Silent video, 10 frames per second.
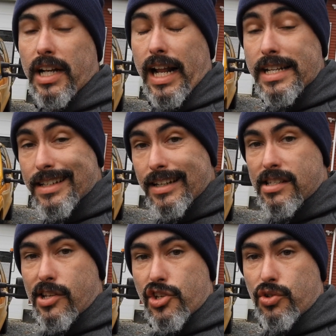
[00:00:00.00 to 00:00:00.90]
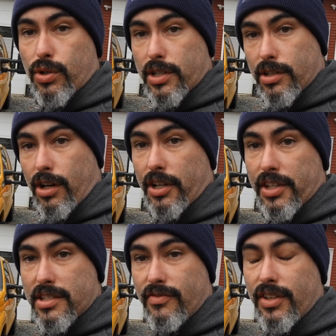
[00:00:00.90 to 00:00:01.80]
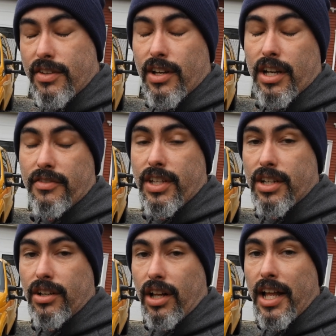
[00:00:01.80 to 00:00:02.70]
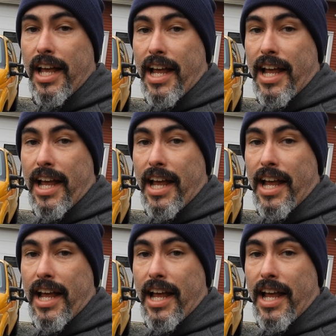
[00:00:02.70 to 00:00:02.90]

and I did it as a short on this vehicle.